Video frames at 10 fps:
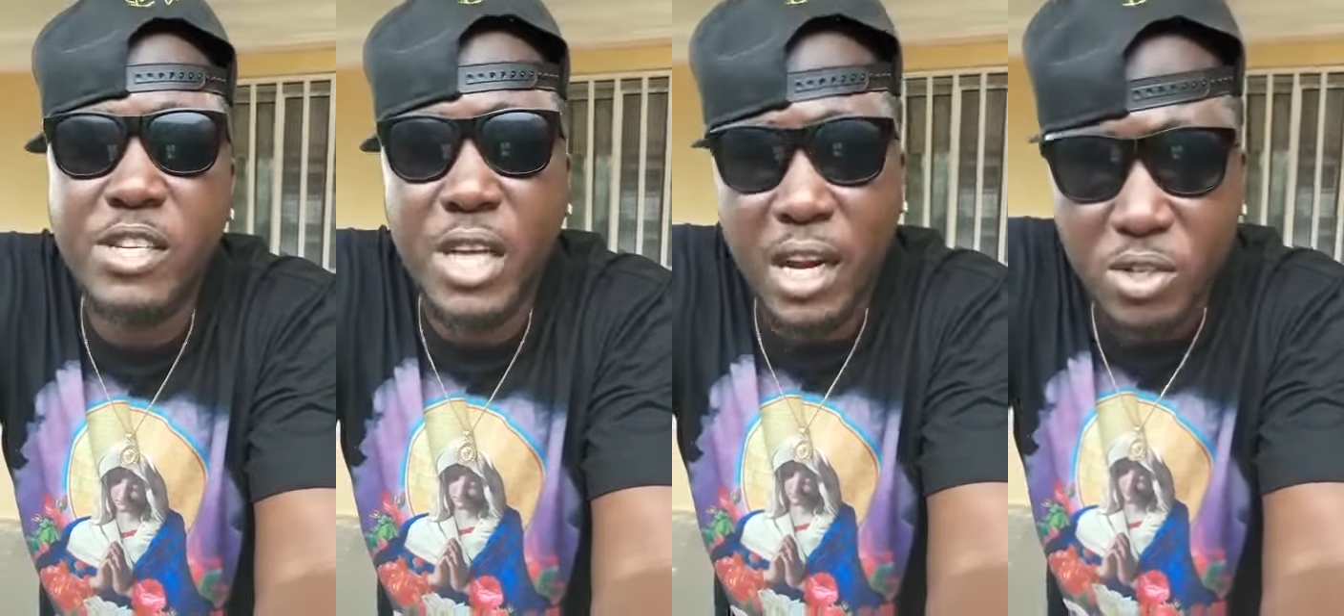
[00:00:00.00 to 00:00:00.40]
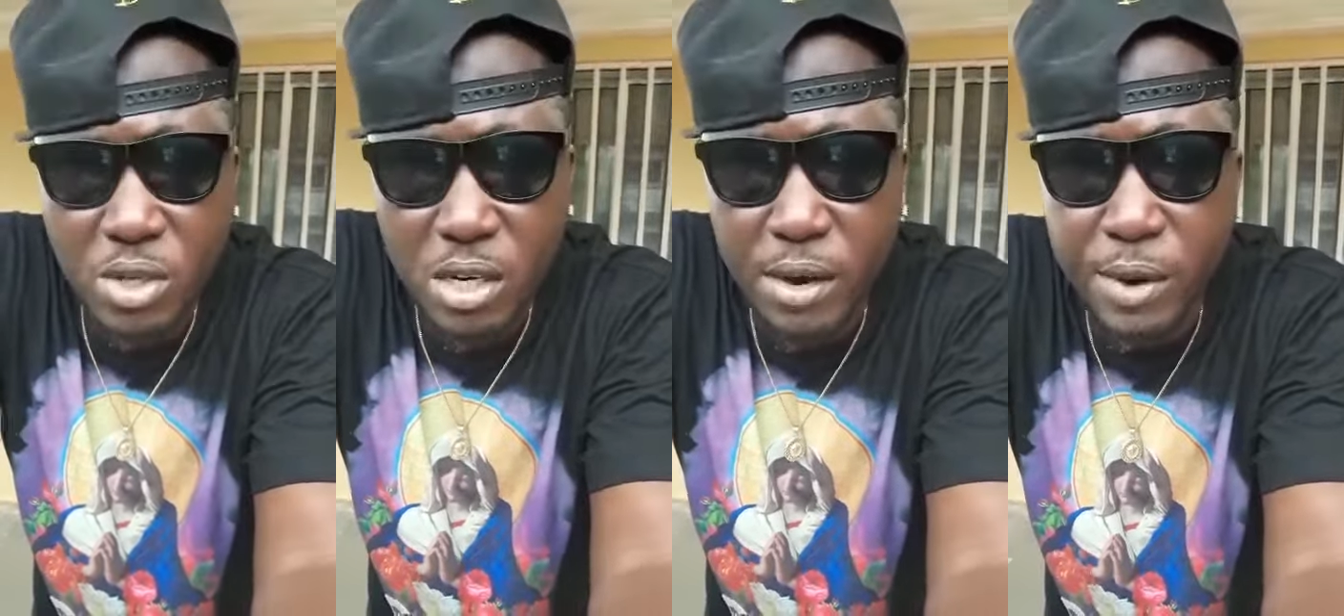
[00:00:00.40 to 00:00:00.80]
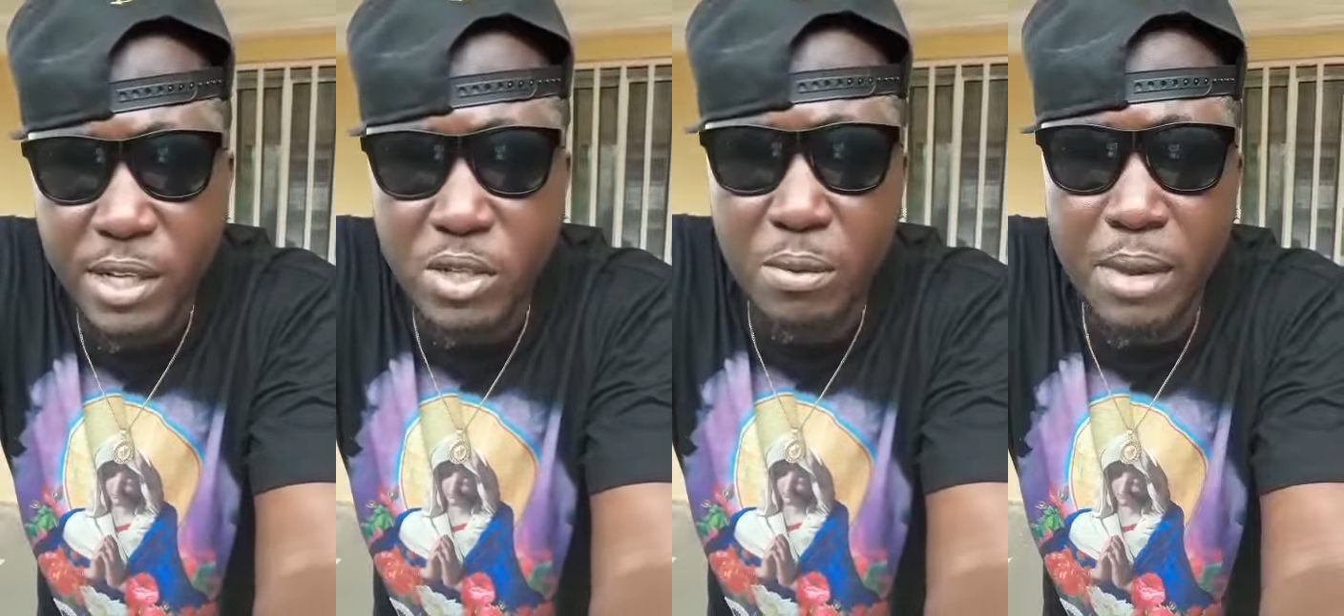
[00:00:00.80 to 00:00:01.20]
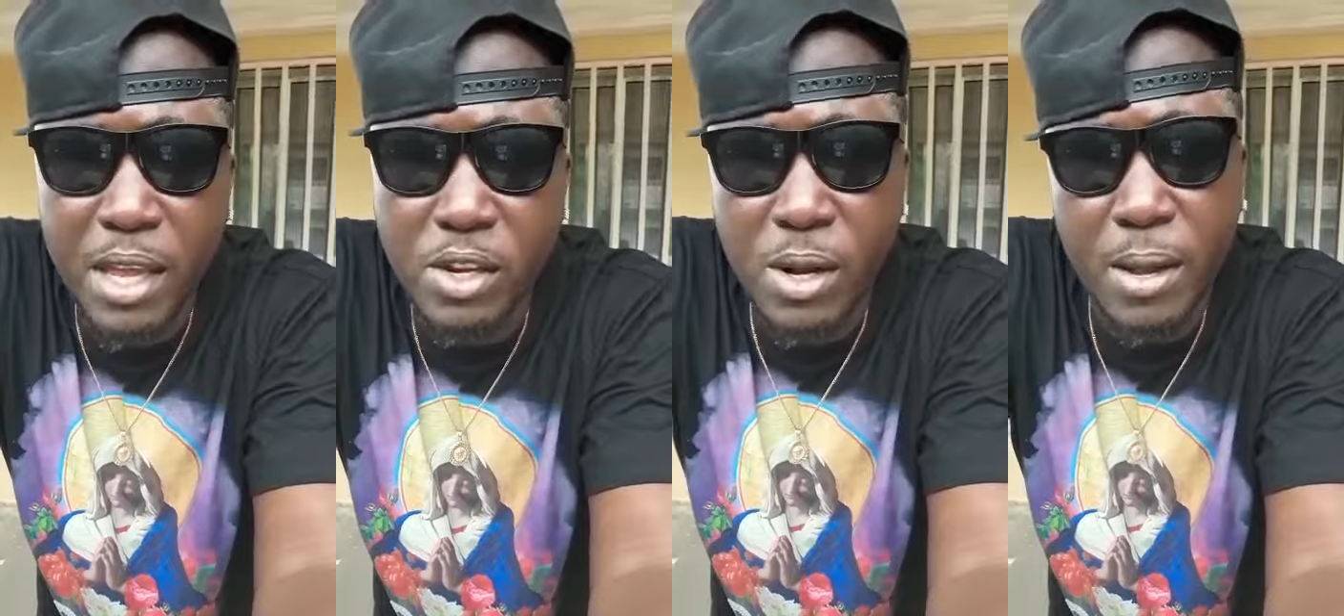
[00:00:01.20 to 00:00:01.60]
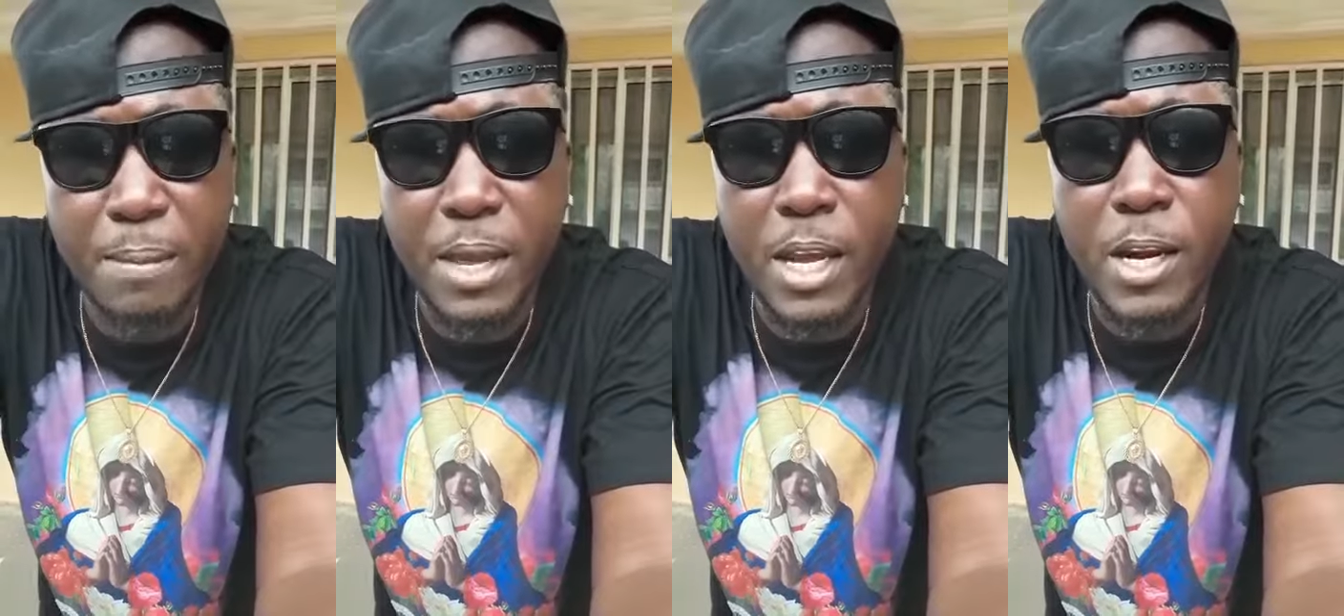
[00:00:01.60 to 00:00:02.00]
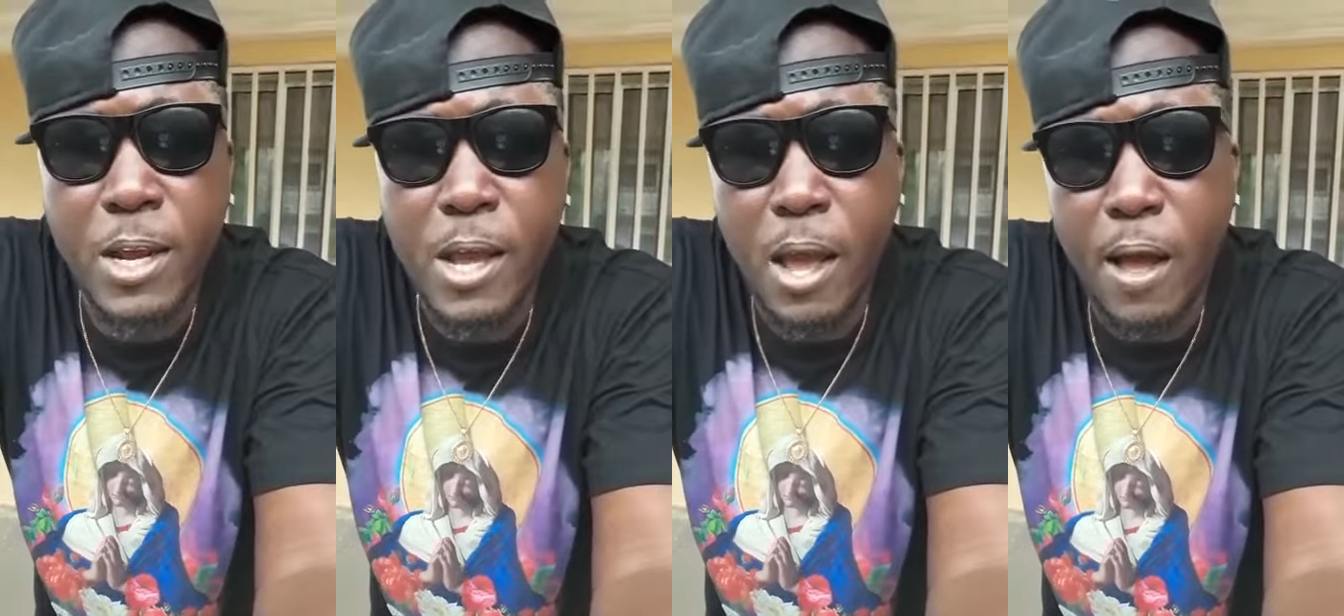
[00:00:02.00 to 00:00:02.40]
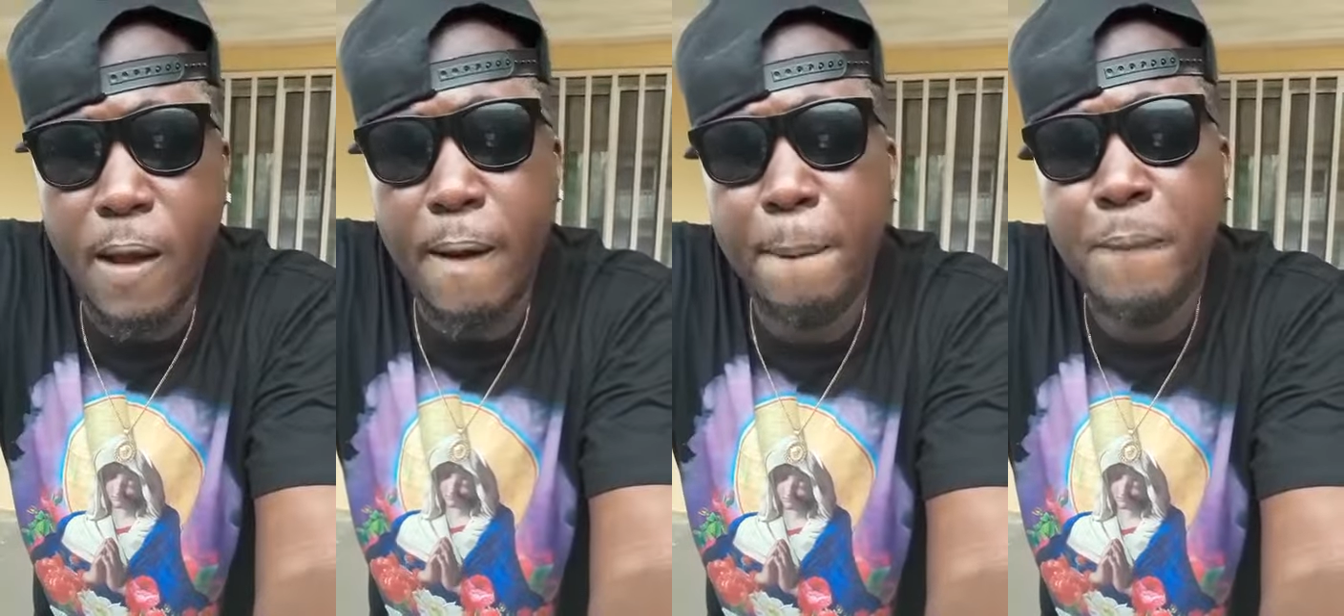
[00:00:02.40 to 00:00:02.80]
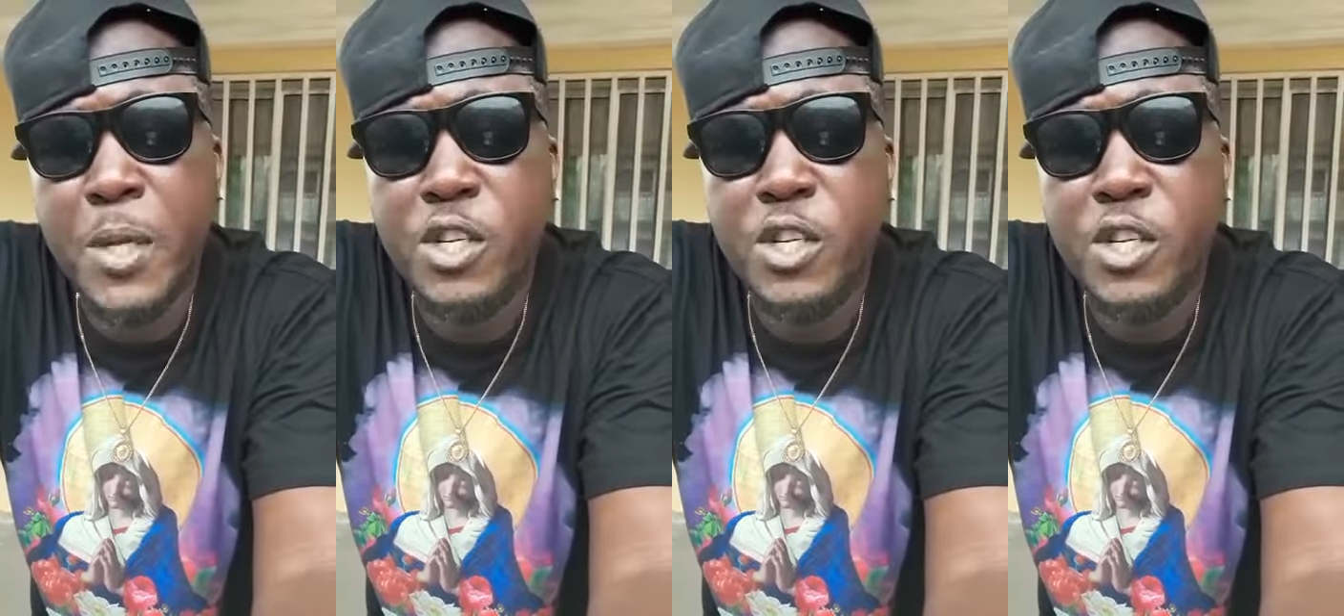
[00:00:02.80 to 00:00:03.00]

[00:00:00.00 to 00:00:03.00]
Shout out to the director, man, you know what I mean?